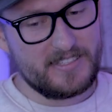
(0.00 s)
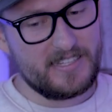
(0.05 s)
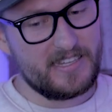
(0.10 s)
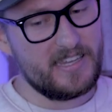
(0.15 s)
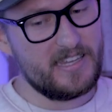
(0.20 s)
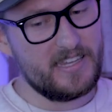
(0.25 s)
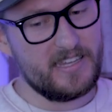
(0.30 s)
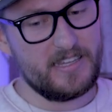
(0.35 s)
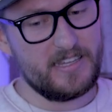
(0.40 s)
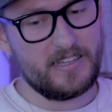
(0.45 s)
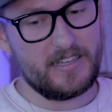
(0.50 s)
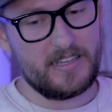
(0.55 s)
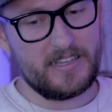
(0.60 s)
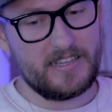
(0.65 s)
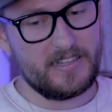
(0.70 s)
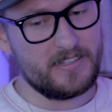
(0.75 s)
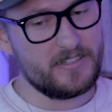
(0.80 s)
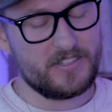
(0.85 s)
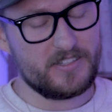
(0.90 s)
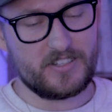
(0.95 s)

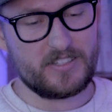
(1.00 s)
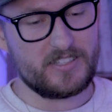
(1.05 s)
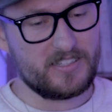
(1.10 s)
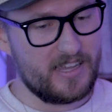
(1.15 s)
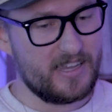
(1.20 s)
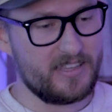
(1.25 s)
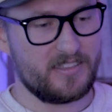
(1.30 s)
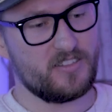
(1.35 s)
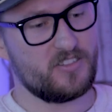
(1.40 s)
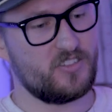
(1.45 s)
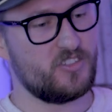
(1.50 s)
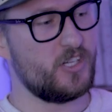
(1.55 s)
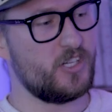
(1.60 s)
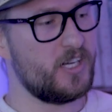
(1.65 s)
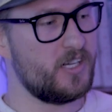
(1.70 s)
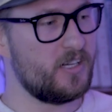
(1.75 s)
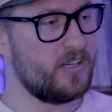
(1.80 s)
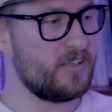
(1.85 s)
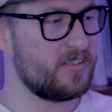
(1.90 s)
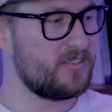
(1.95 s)
he's just like this
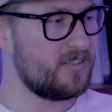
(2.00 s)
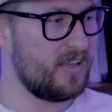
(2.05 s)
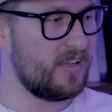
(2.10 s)
genius,